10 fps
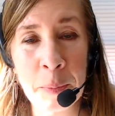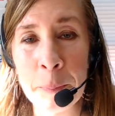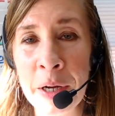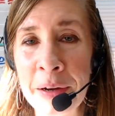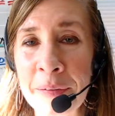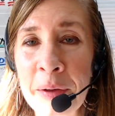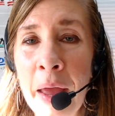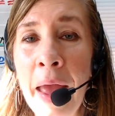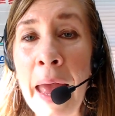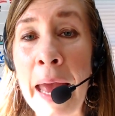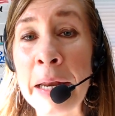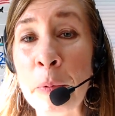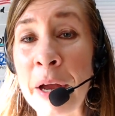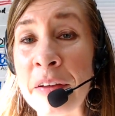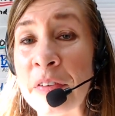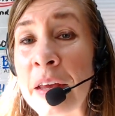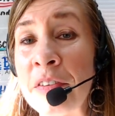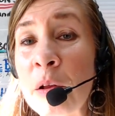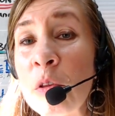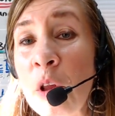But anyways, it's
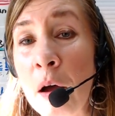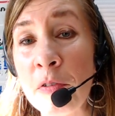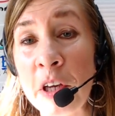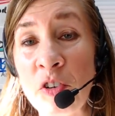a lovely